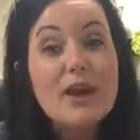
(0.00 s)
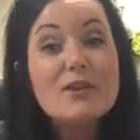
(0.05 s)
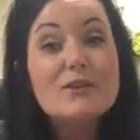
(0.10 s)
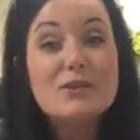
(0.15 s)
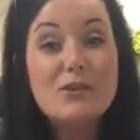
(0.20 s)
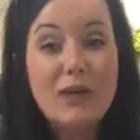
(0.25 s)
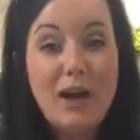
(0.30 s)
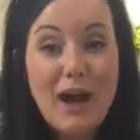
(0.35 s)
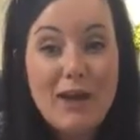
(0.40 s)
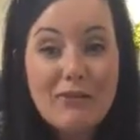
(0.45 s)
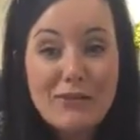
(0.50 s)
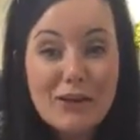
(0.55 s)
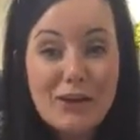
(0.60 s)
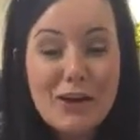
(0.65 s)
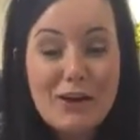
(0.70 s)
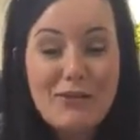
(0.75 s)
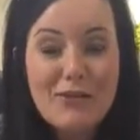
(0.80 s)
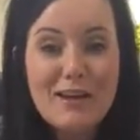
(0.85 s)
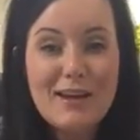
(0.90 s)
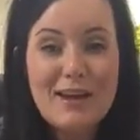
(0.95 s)
So have a
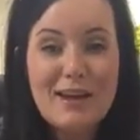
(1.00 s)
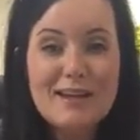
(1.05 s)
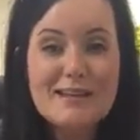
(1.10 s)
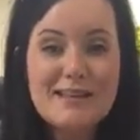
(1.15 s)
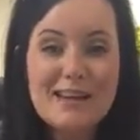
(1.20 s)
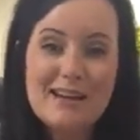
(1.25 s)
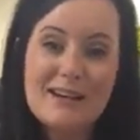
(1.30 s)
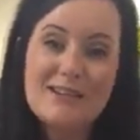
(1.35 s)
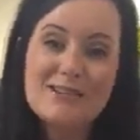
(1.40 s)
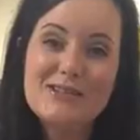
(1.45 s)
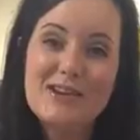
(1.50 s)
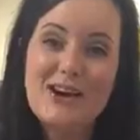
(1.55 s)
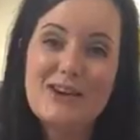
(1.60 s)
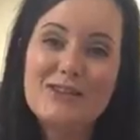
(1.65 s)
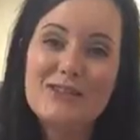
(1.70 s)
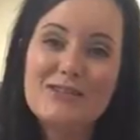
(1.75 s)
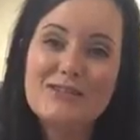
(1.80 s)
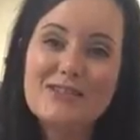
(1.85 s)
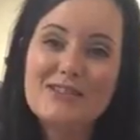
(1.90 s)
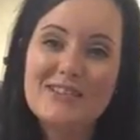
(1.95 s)
great weekend, and I'll
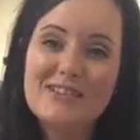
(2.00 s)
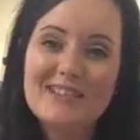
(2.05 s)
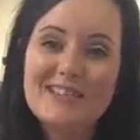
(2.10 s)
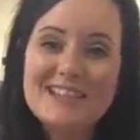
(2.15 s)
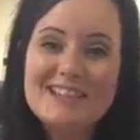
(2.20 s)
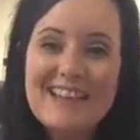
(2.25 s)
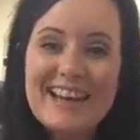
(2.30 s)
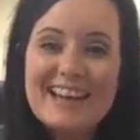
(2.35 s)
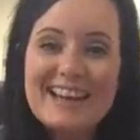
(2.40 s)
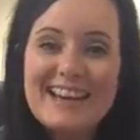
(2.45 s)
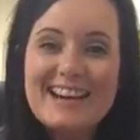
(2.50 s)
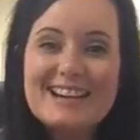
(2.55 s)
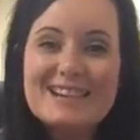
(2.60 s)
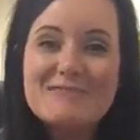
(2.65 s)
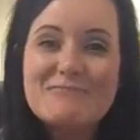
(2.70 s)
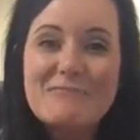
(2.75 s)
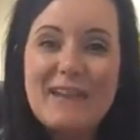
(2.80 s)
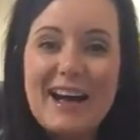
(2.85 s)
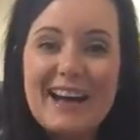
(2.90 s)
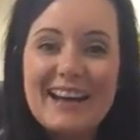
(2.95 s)
talk to you soon. Take care.
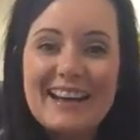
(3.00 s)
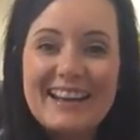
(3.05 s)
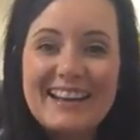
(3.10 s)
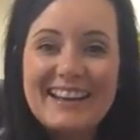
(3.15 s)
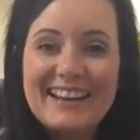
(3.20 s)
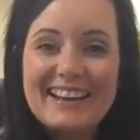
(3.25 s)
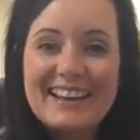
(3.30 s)
Bye.